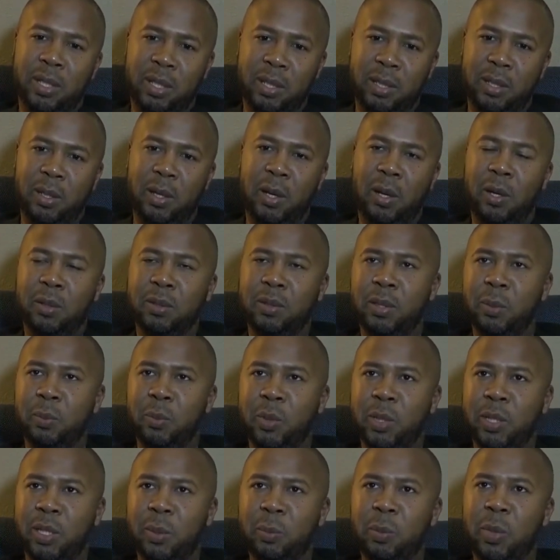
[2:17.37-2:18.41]
He calls
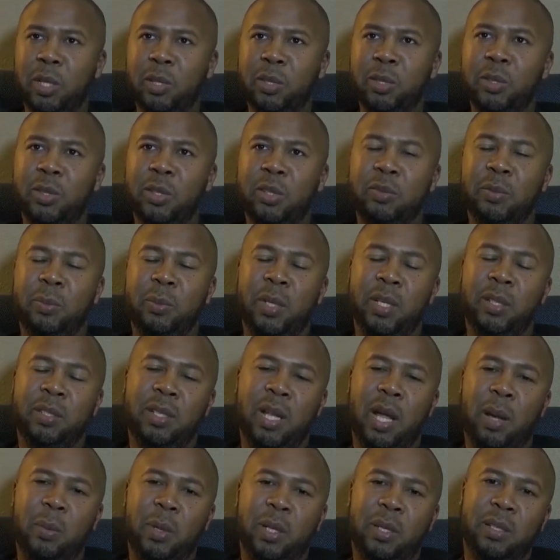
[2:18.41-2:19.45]
the Minister of
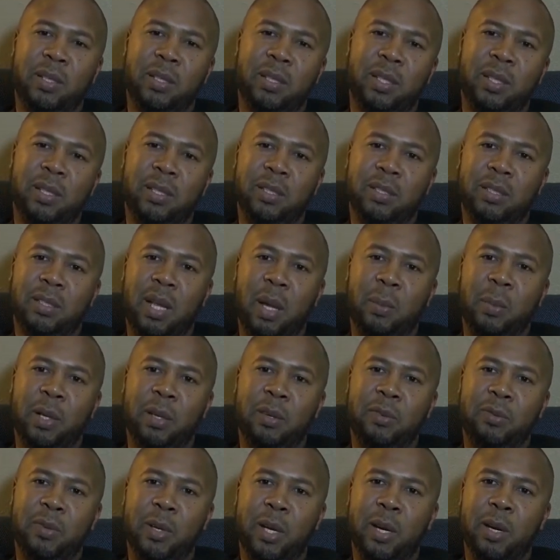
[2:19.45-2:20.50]

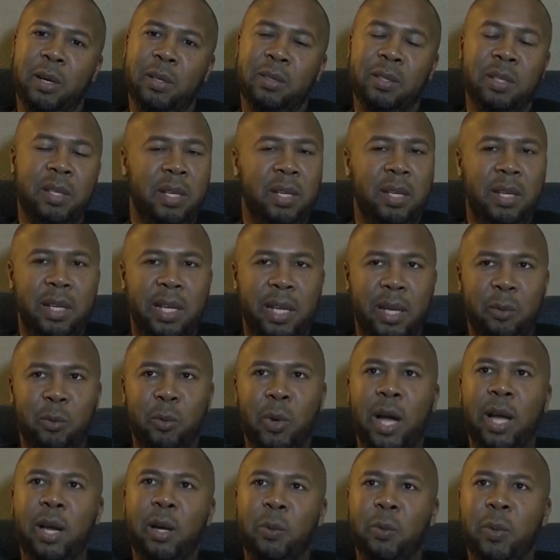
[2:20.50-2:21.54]
Islamic Affairs, and
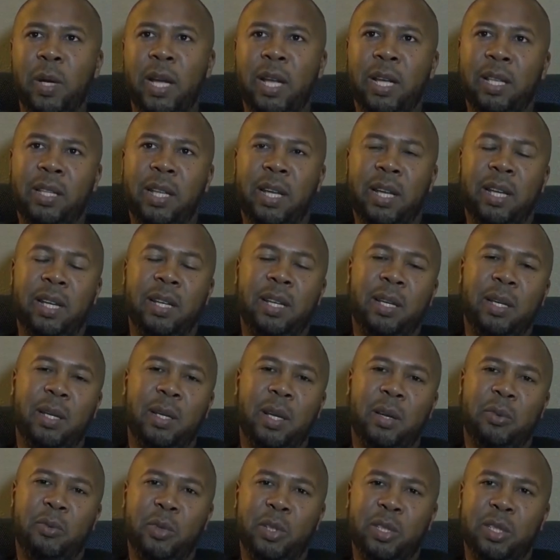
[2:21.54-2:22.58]
right away they
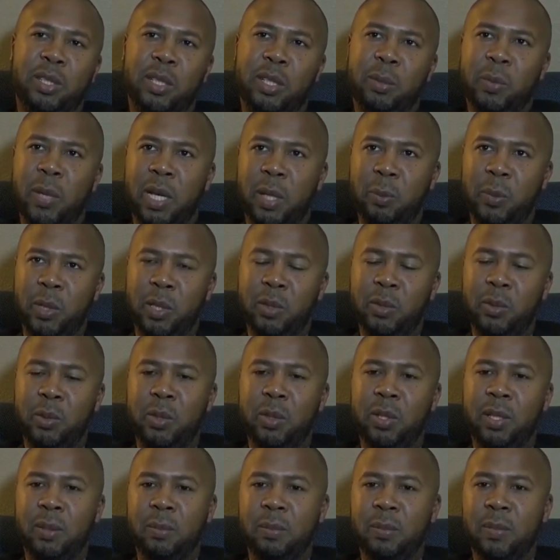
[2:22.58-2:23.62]
officially make me a
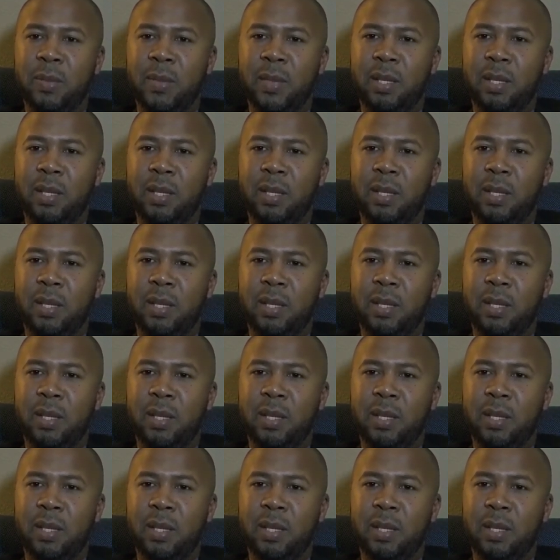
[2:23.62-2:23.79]
student.